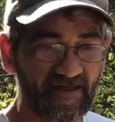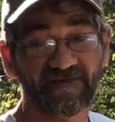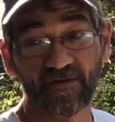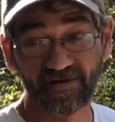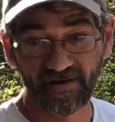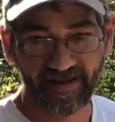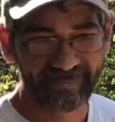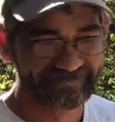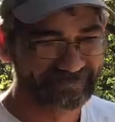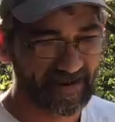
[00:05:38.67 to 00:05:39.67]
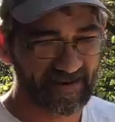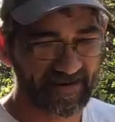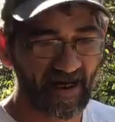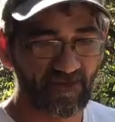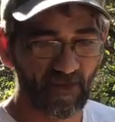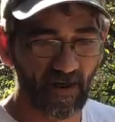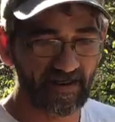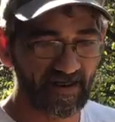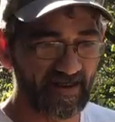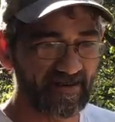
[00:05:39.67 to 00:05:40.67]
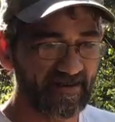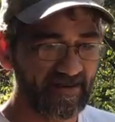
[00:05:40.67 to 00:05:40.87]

Unfortunately, it stopped working.